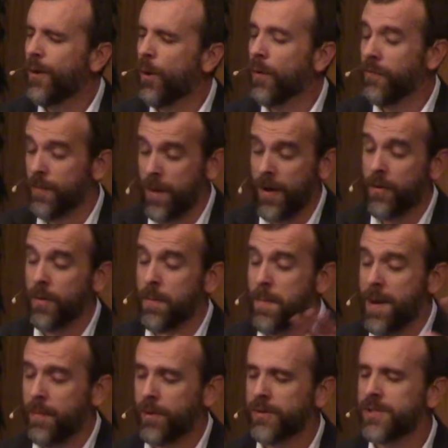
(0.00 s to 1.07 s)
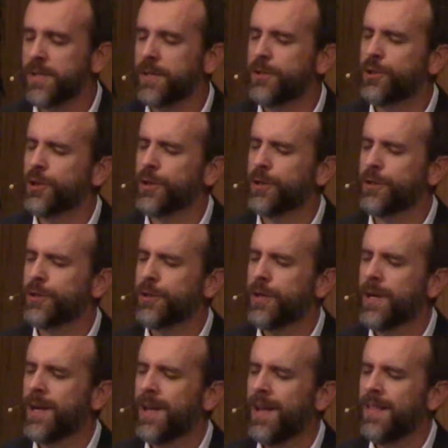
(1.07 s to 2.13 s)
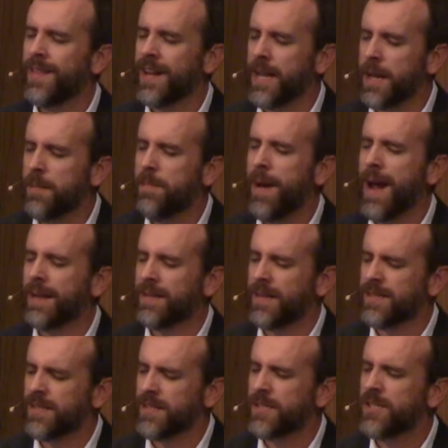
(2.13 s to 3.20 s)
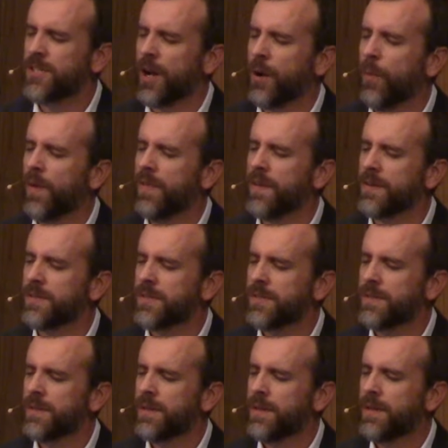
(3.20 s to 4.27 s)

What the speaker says: or from other members in the church that impacted us and stuck with us.